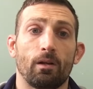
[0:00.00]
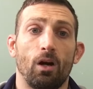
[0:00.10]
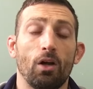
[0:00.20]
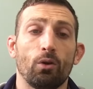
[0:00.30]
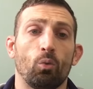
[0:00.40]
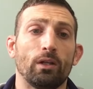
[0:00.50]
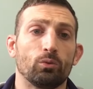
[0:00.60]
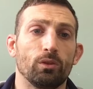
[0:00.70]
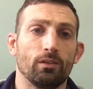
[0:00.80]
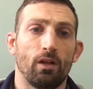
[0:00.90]
other ways
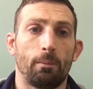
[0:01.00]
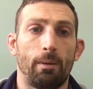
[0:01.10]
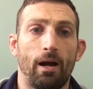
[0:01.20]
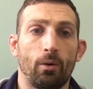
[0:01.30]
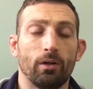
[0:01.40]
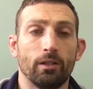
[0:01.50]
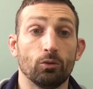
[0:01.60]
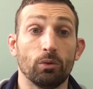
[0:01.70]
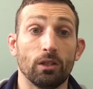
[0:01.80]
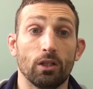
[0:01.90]
we develop power is
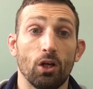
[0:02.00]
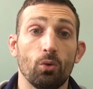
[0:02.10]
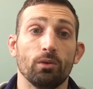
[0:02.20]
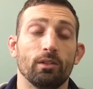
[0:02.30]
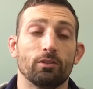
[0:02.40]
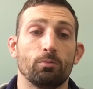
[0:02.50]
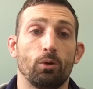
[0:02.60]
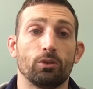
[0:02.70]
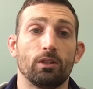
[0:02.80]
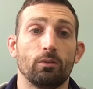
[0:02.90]
we load this
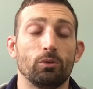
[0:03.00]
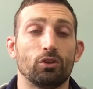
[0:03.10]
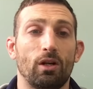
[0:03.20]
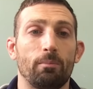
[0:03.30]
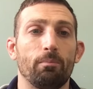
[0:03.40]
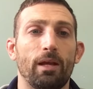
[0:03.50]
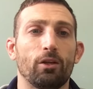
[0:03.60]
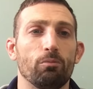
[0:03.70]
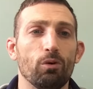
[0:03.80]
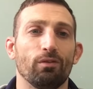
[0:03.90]
motion and we try to make
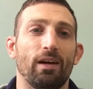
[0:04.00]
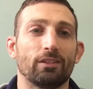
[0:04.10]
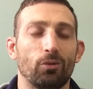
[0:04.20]
you move fast.